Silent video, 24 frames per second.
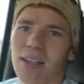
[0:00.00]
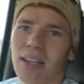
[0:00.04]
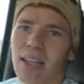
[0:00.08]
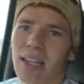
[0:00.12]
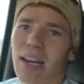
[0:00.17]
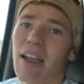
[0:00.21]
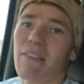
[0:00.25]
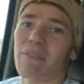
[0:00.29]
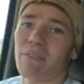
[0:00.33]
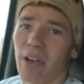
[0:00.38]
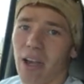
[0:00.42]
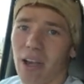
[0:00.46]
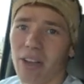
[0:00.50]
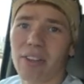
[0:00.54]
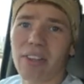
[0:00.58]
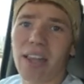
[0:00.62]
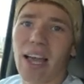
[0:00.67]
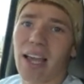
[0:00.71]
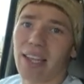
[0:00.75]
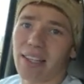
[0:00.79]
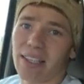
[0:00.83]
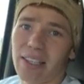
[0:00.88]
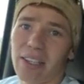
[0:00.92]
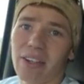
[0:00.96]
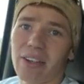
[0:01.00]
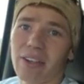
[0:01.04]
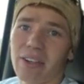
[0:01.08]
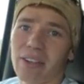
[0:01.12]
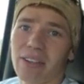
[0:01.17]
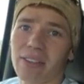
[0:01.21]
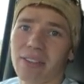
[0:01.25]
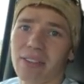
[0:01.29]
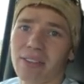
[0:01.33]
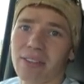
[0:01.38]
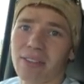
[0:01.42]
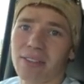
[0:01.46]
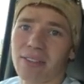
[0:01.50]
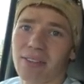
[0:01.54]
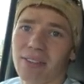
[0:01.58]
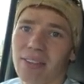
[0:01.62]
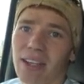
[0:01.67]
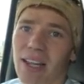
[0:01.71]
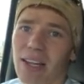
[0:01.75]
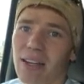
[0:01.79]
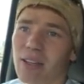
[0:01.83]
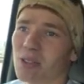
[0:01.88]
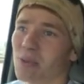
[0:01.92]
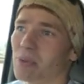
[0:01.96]
And I failed that year.
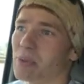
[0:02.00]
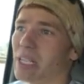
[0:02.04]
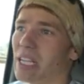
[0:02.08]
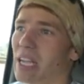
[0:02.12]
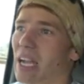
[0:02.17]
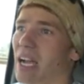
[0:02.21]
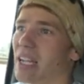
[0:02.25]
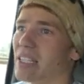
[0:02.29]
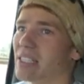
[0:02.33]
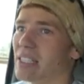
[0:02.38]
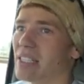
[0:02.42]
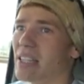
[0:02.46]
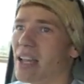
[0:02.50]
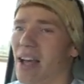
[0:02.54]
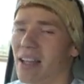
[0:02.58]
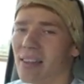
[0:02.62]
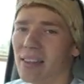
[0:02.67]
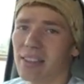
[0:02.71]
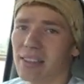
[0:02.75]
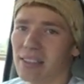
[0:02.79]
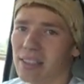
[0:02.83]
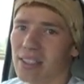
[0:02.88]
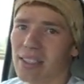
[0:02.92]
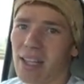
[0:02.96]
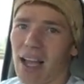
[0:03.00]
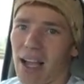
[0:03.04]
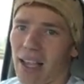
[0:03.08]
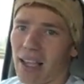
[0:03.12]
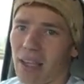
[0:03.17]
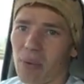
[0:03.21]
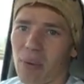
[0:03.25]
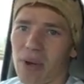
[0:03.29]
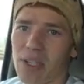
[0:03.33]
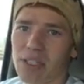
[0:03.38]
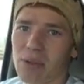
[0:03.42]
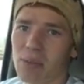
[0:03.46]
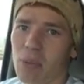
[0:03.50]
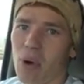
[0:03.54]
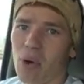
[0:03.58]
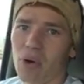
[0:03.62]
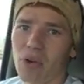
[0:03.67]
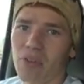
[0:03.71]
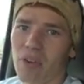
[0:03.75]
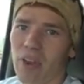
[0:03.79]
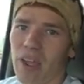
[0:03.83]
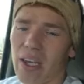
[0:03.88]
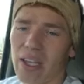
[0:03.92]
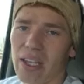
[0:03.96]
And it was because nothing stuck. It wasn't
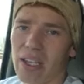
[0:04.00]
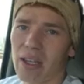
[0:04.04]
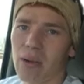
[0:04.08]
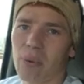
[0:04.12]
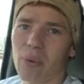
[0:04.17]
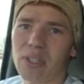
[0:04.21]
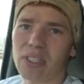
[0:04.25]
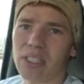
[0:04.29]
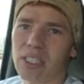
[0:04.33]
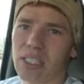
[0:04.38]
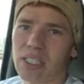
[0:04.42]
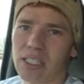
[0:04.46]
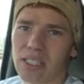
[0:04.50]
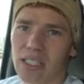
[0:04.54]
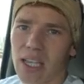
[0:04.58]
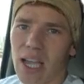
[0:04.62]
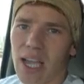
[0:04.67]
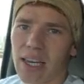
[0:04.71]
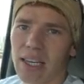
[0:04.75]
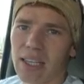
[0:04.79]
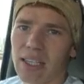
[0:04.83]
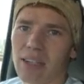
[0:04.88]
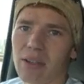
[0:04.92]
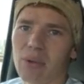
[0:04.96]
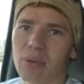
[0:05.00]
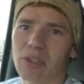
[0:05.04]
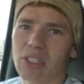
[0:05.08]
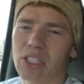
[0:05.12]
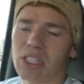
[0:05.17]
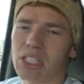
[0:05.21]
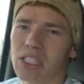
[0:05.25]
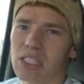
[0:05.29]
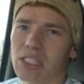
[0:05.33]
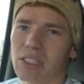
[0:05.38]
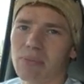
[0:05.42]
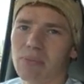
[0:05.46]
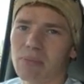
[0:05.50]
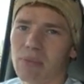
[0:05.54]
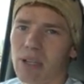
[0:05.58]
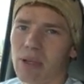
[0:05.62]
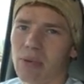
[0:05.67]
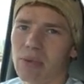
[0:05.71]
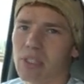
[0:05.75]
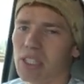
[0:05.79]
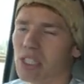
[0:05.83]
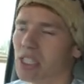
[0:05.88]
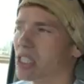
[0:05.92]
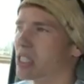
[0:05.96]
motivating. It wasn't exciting. It was
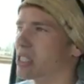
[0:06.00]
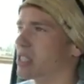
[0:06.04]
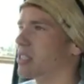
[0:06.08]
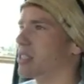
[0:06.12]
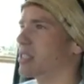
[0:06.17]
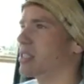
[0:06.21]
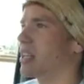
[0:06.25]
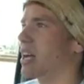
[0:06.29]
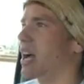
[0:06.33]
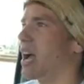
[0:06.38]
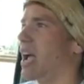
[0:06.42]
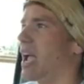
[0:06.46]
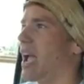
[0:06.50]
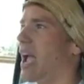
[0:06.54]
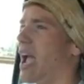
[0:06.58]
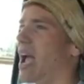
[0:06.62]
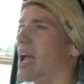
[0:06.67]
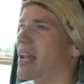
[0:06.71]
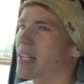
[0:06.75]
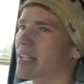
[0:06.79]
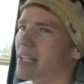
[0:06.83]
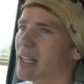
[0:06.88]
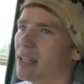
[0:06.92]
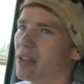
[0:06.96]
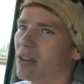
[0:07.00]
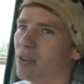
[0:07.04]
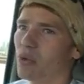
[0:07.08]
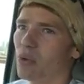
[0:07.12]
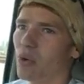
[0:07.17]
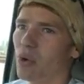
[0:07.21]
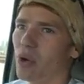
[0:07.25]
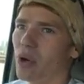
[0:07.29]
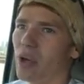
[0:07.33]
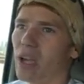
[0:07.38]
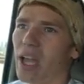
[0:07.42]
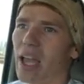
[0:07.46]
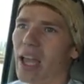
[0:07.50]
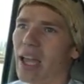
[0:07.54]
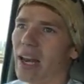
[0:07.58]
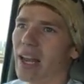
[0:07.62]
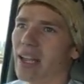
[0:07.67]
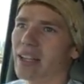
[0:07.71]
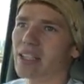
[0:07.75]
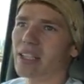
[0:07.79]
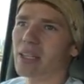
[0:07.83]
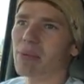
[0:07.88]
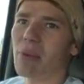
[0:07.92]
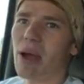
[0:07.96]
just, I had to get through it. And
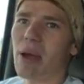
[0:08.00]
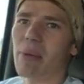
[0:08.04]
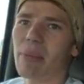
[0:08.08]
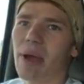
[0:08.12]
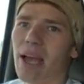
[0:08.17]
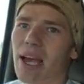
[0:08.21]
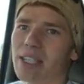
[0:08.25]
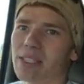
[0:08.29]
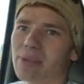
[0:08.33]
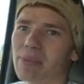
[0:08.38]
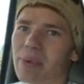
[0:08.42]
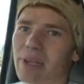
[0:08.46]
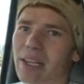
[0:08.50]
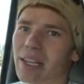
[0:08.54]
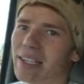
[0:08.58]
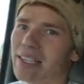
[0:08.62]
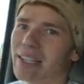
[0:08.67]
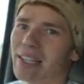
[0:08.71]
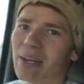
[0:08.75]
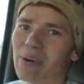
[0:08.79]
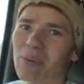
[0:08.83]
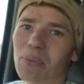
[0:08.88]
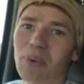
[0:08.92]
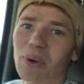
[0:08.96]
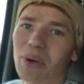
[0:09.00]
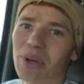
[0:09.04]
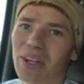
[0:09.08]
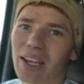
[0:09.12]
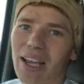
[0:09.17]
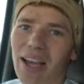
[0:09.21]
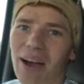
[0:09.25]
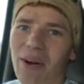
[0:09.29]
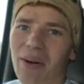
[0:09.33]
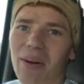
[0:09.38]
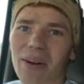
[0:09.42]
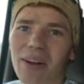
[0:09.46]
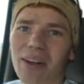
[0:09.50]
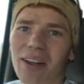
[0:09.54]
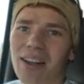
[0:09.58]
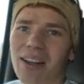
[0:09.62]
I did my best, but it didn't work out.